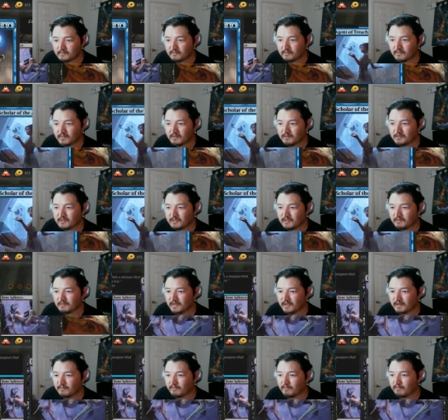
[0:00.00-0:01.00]
Might be something
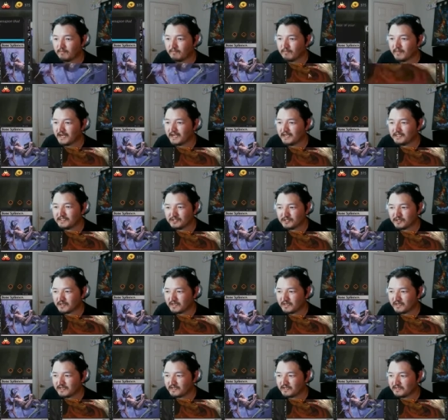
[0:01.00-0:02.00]
I might
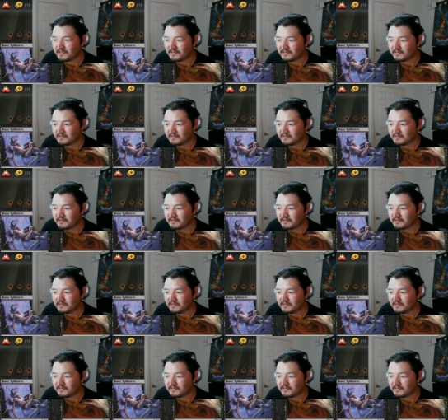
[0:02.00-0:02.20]
try.